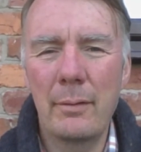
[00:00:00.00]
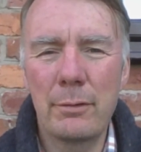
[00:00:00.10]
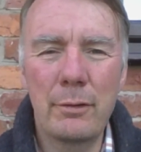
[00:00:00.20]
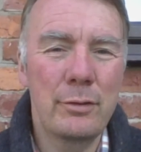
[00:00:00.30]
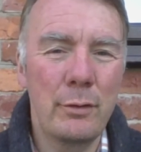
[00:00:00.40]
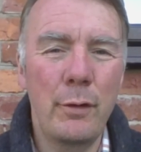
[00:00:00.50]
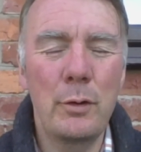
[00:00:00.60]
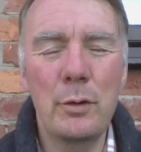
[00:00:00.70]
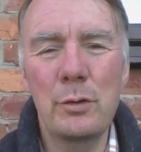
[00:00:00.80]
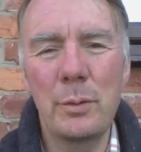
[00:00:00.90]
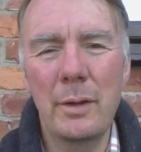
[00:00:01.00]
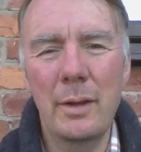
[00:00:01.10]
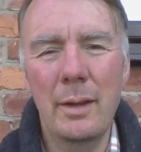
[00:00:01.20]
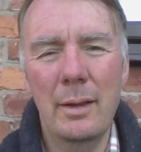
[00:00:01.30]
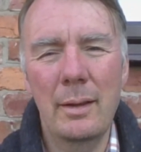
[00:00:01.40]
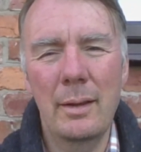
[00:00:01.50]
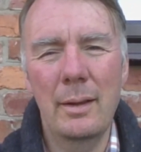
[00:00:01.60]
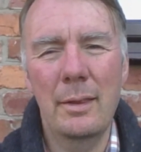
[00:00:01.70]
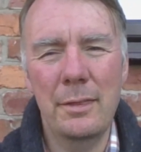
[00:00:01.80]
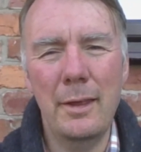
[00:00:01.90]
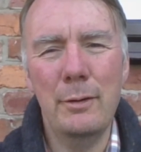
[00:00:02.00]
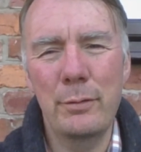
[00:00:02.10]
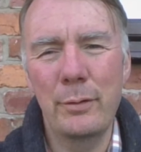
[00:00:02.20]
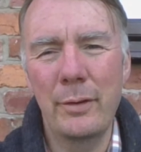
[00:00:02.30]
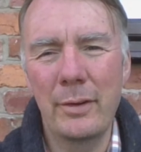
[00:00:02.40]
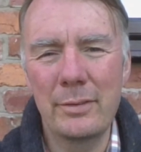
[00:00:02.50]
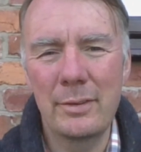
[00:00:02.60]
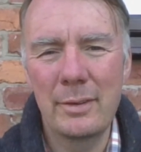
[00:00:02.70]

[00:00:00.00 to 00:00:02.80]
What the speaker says: for us to focus with a thankfulness